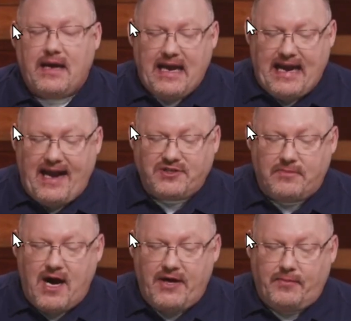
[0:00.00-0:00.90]
And
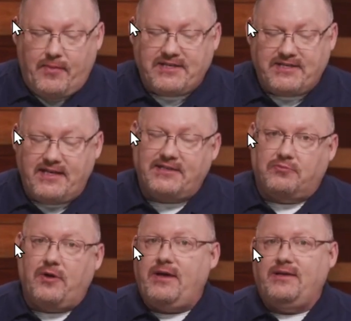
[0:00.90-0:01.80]
Azure Monitor breaks it into
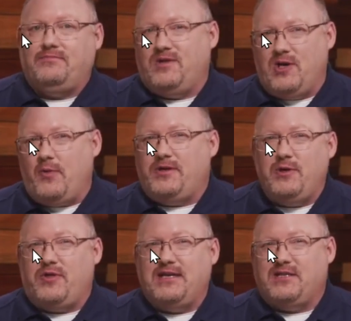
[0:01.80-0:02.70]
really the only
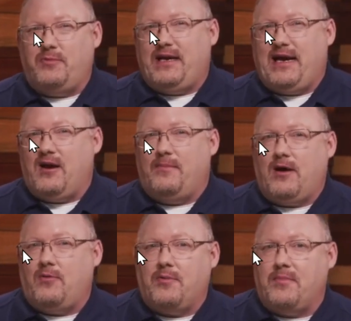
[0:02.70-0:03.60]
two things that we care
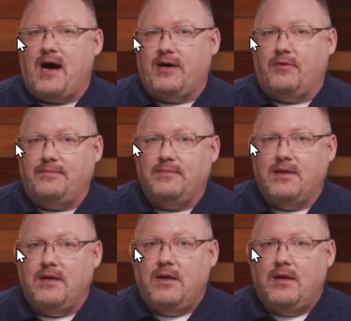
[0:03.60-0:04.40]
about when we're monitoring.